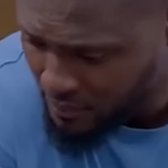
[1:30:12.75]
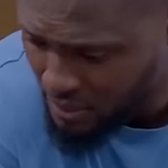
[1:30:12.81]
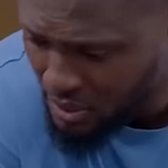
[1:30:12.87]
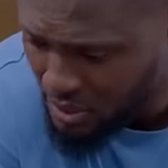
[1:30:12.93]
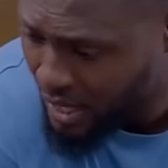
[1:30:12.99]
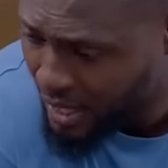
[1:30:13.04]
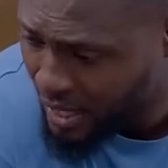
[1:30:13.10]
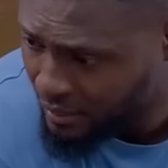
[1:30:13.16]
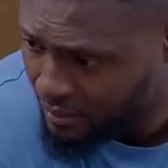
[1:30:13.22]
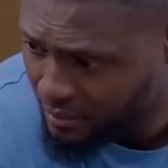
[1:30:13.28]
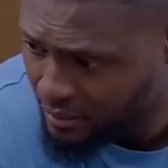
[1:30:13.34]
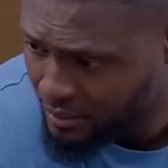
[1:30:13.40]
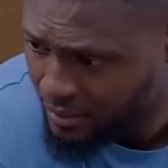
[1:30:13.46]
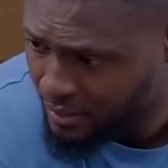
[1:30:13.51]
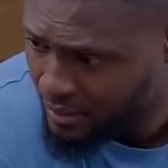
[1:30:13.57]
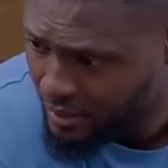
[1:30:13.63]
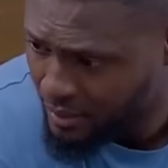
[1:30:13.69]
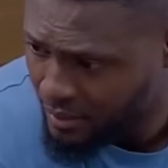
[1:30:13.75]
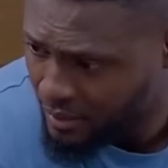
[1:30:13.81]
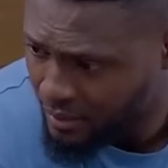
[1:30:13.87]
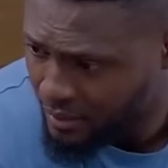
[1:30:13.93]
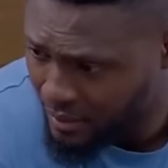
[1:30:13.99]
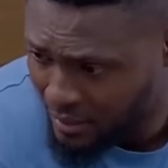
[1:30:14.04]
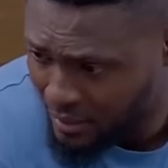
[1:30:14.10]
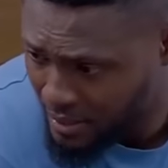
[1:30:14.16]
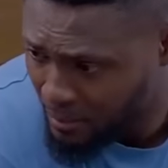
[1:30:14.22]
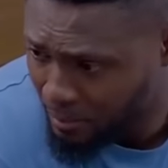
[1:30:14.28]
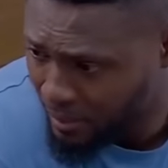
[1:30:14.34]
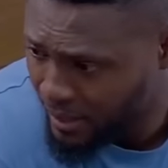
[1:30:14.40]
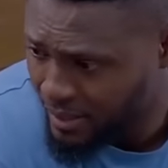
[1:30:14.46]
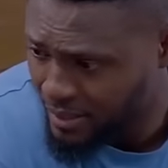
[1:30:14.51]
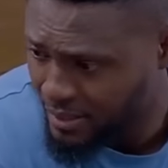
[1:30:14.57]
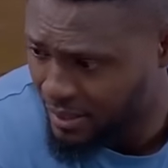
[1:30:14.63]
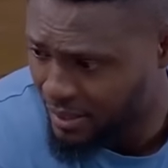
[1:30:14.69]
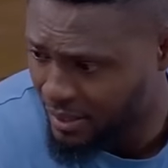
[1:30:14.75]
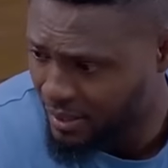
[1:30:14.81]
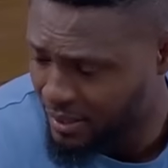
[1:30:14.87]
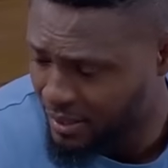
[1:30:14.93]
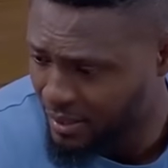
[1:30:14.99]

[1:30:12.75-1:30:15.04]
child is a blessing.